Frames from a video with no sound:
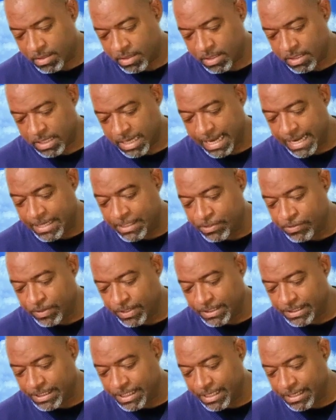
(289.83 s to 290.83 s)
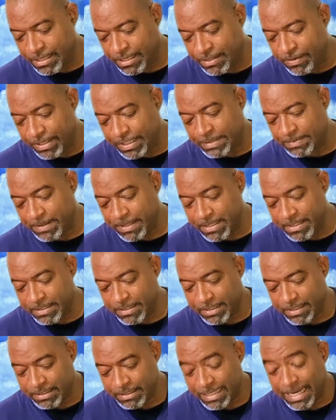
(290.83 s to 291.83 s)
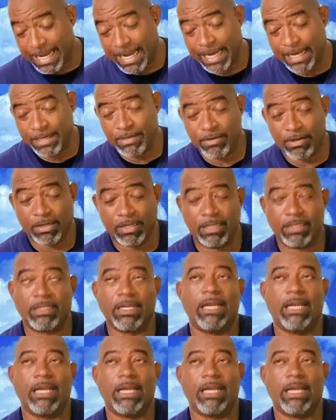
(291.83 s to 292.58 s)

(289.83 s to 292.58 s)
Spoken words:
I enjoy sharing new experiences and knowledge.